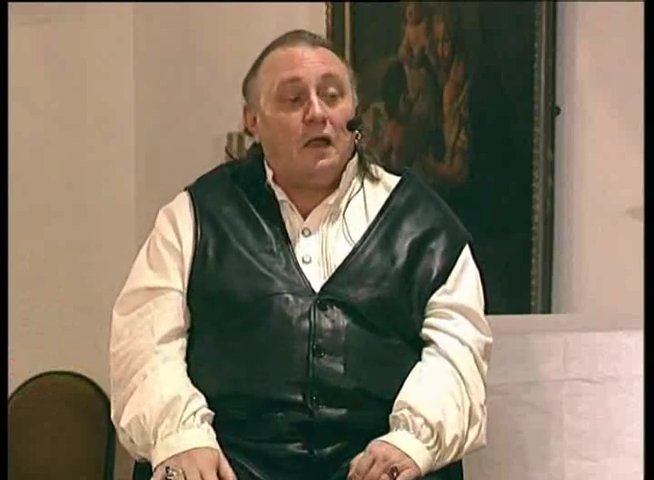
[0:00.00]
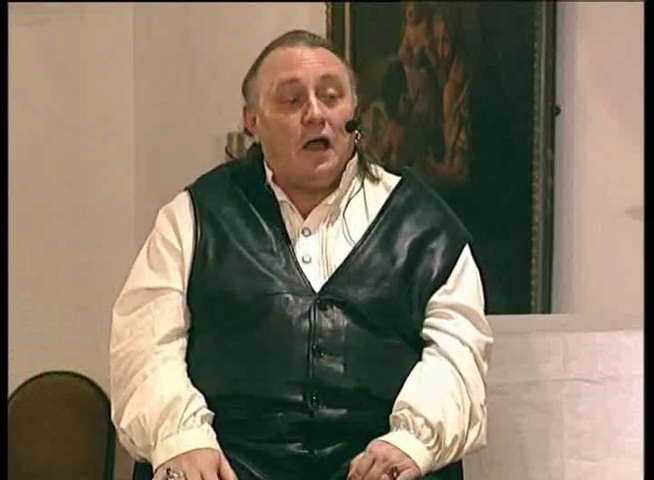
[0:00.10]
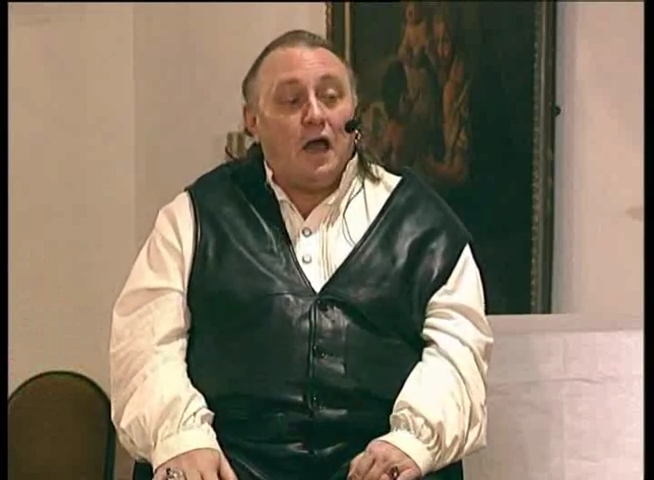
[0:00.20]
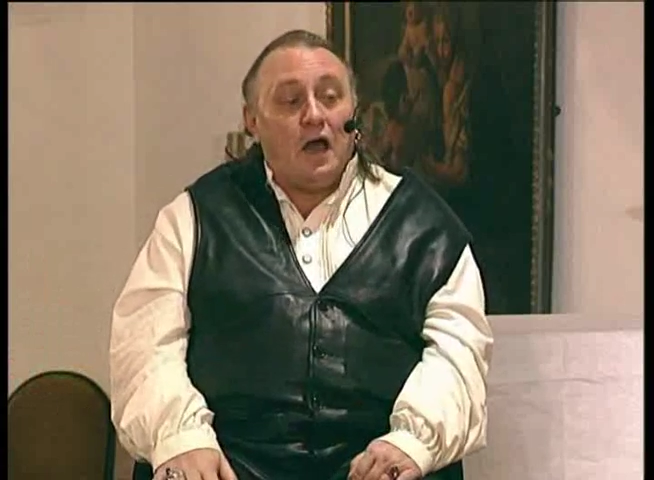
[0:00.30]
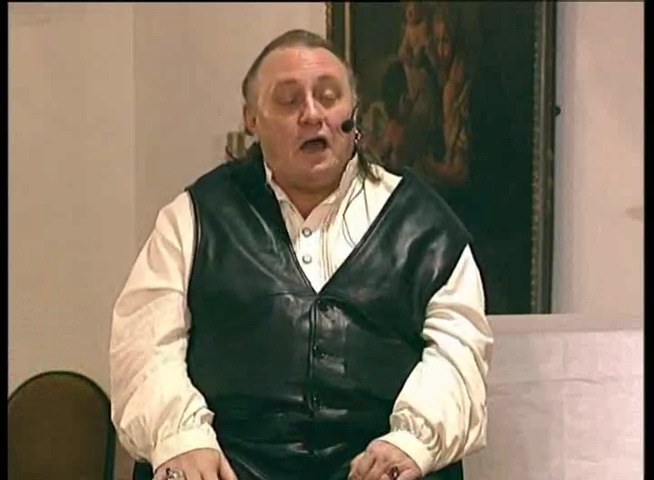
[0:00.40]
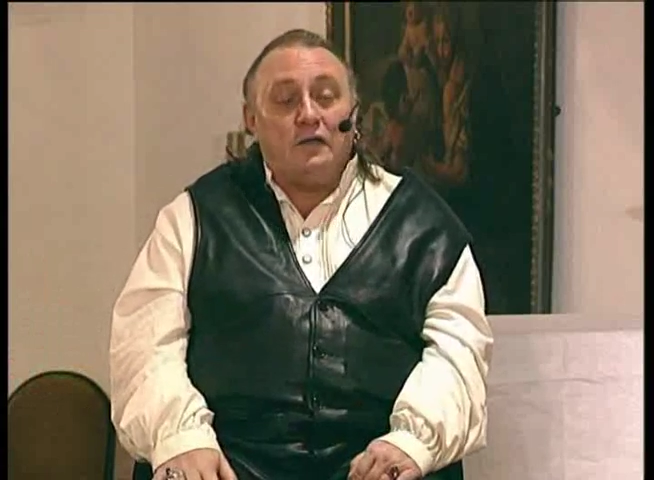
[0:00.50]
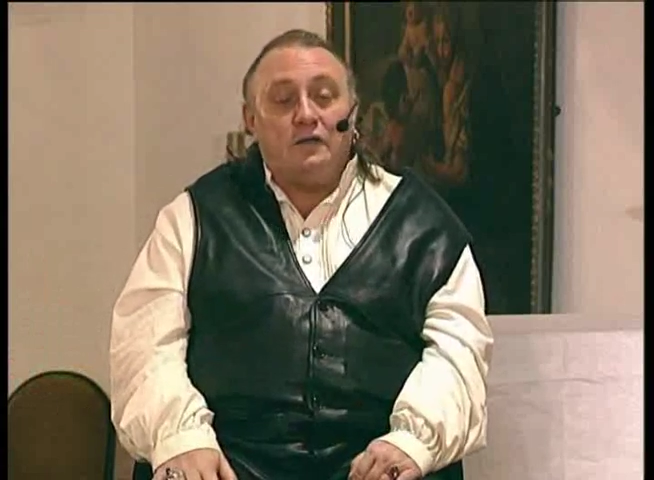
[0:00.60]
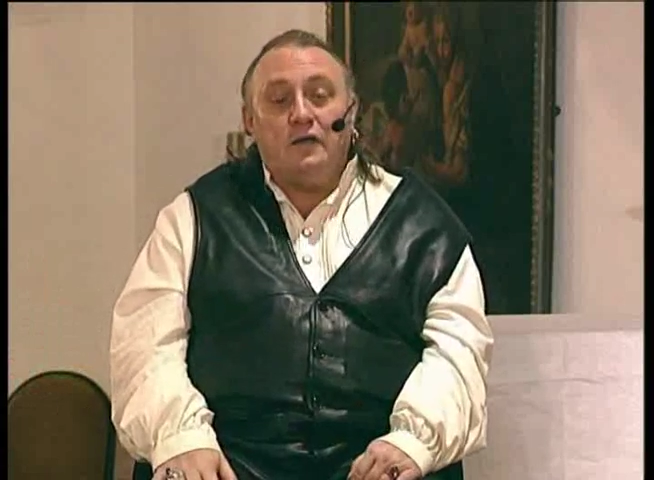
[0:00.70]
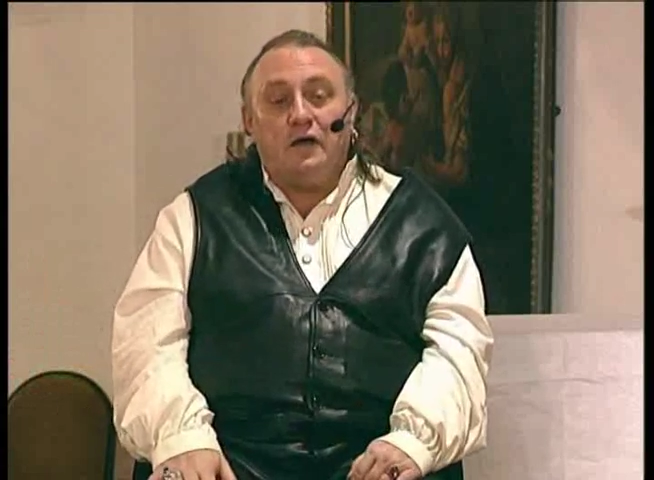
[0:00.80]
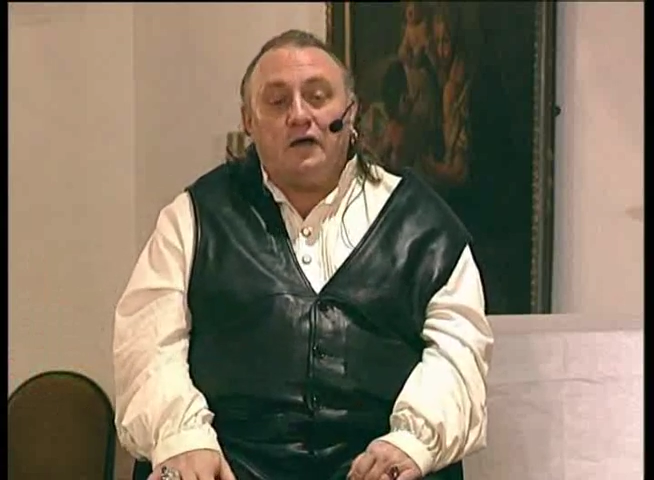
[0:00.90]

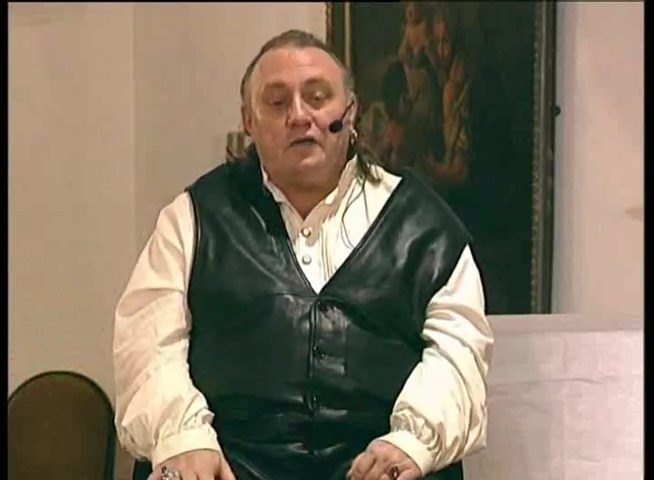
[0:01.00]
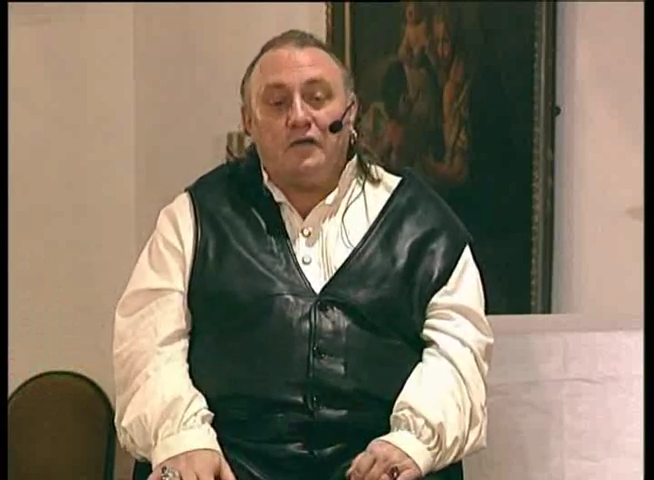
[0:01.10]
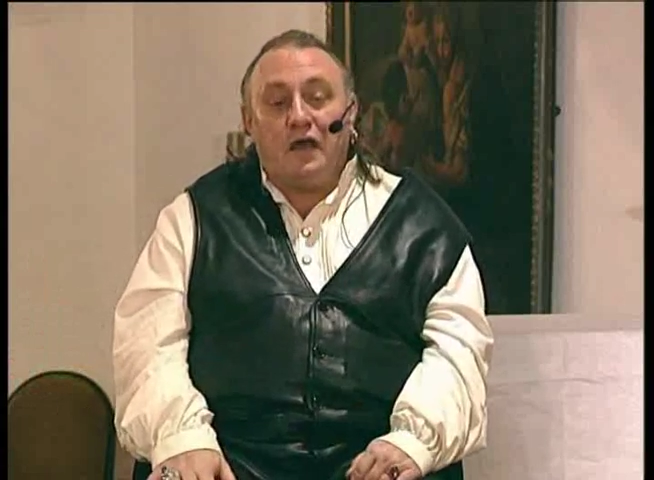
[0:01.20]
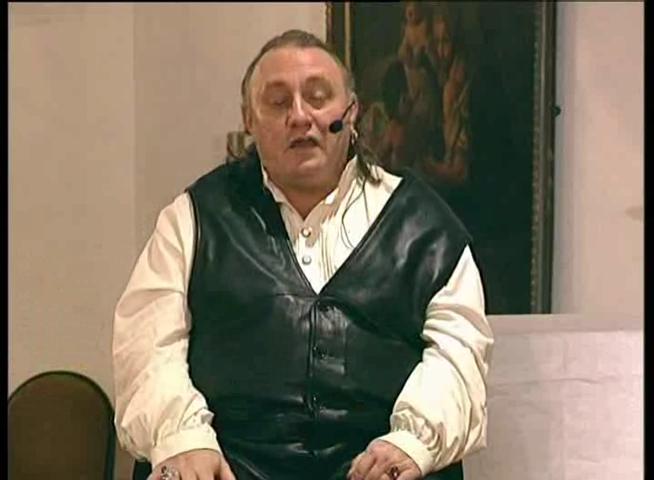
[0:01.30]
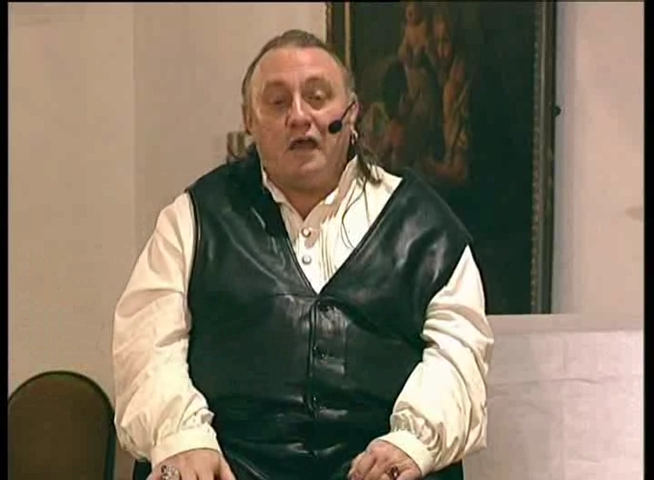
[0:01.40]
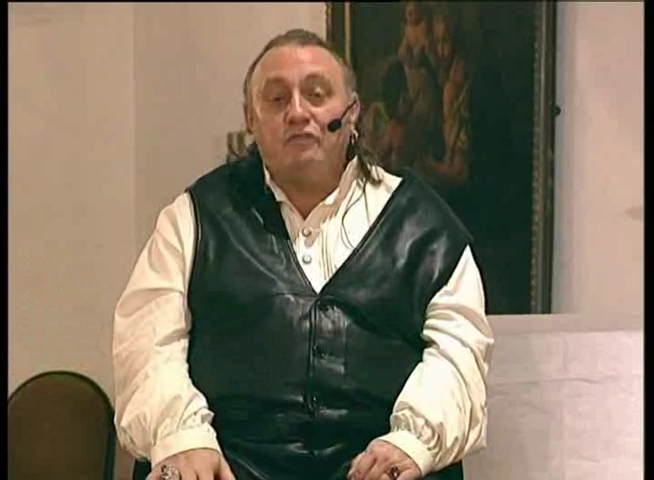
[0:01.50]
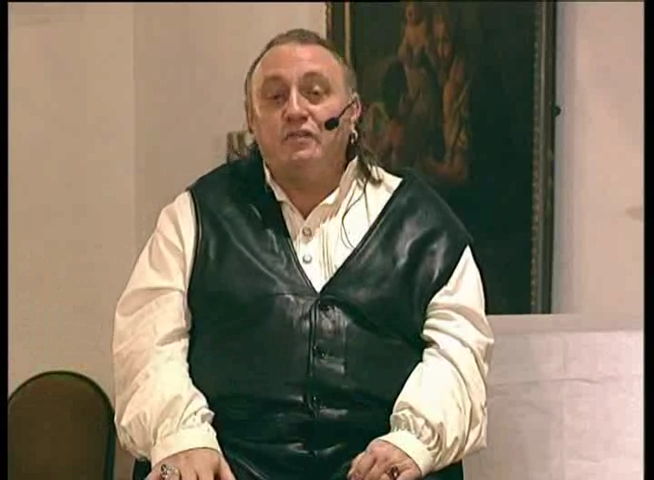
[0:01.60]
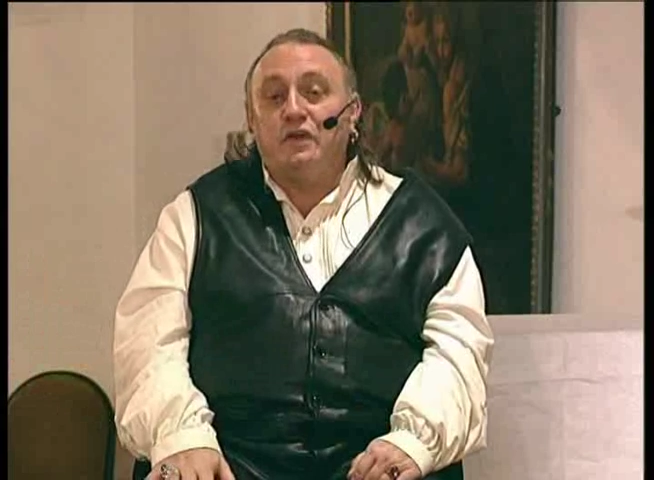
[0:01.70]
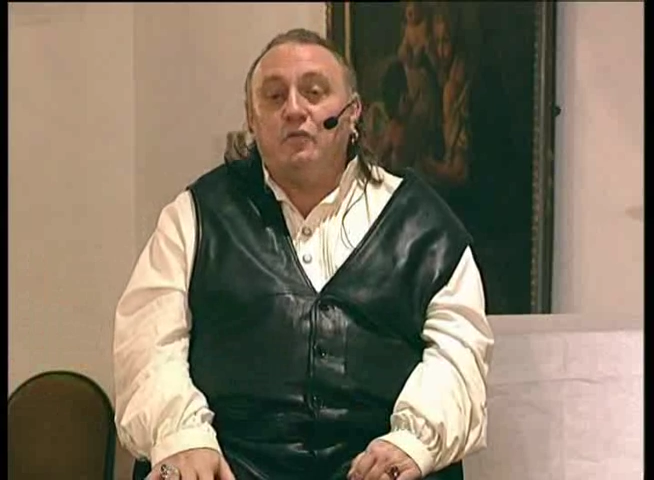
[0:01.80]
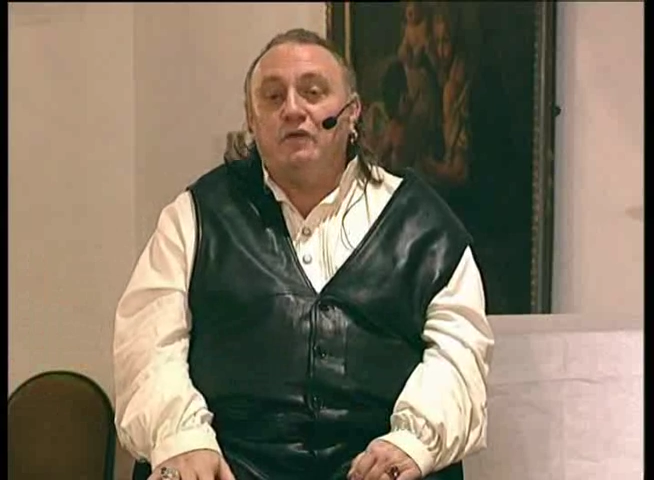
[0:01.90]
And
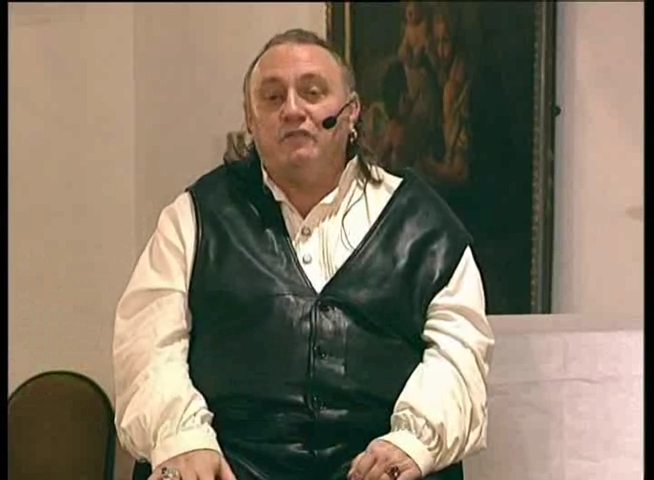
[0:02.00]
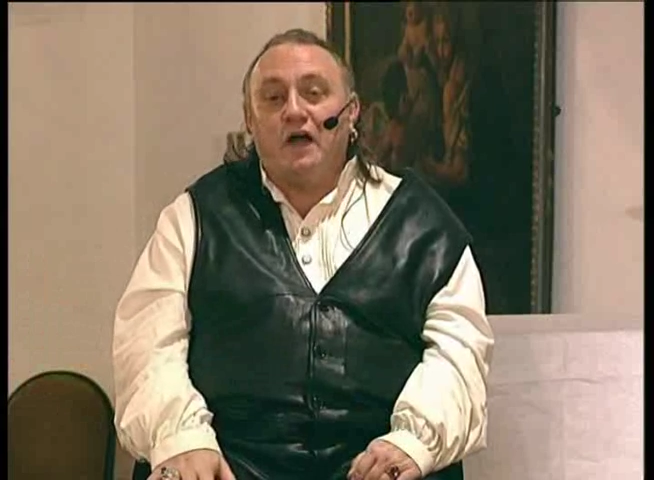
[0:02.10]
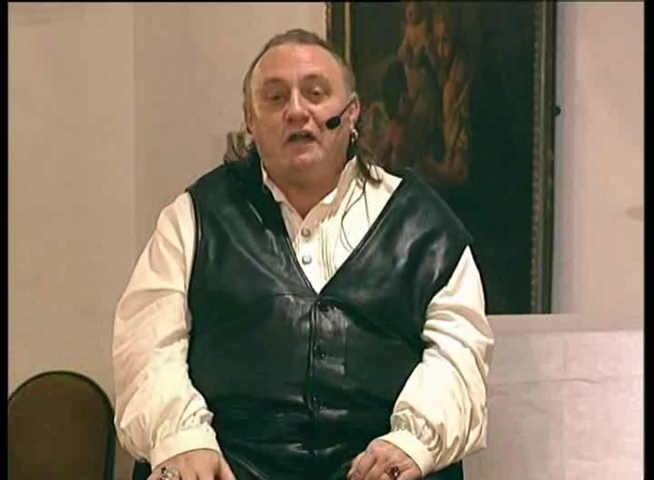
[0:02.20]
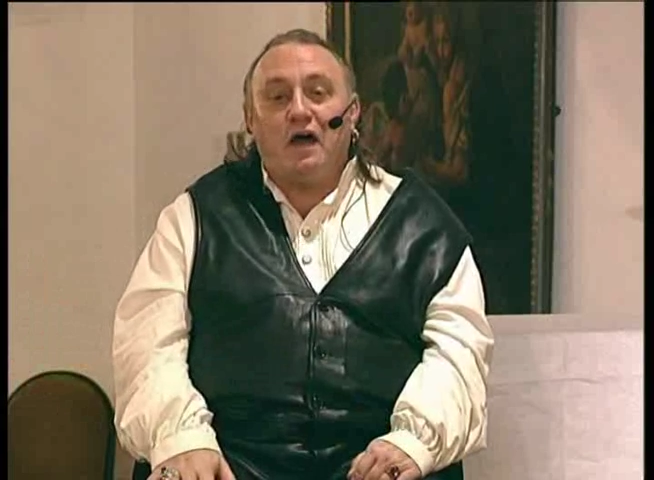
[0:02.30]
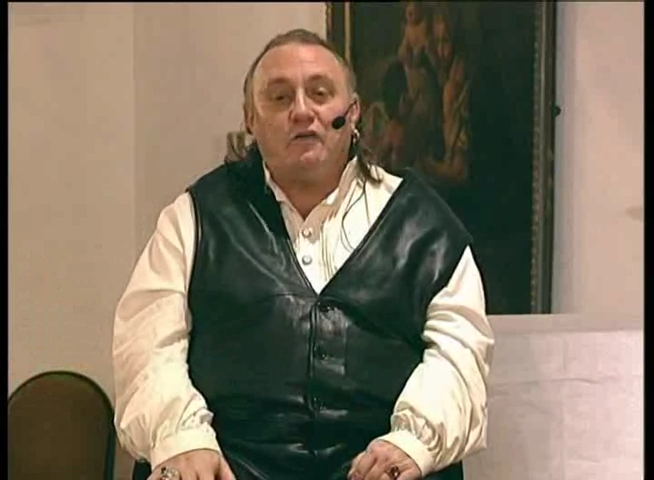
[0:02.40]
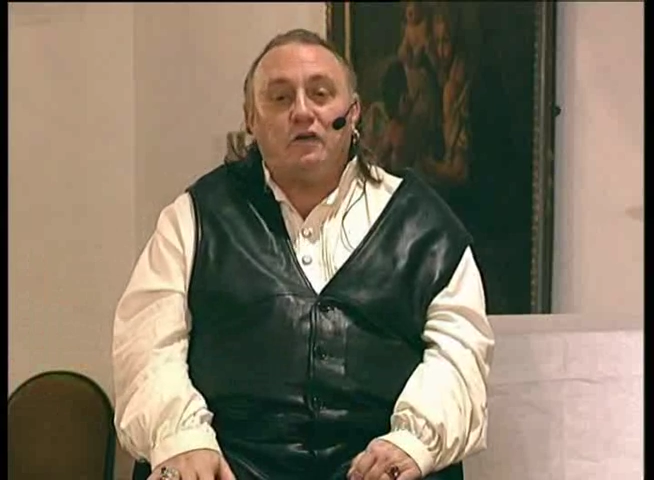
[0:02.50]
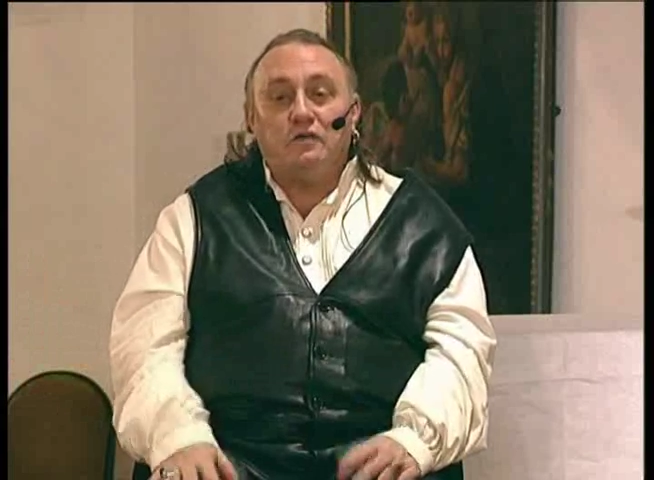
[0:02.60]
everything we find out,